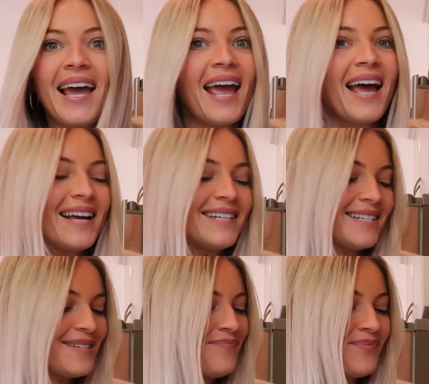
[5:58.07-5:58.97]

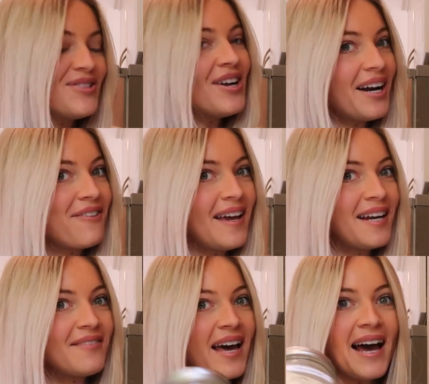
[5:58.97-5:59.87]
and not a
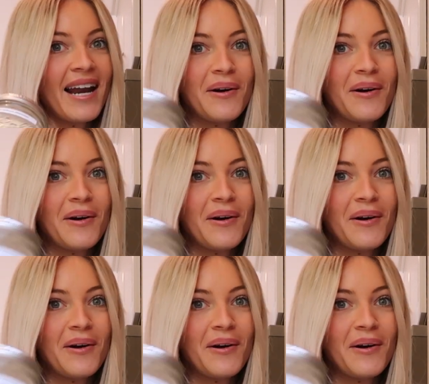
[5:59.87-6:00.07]
fan of that.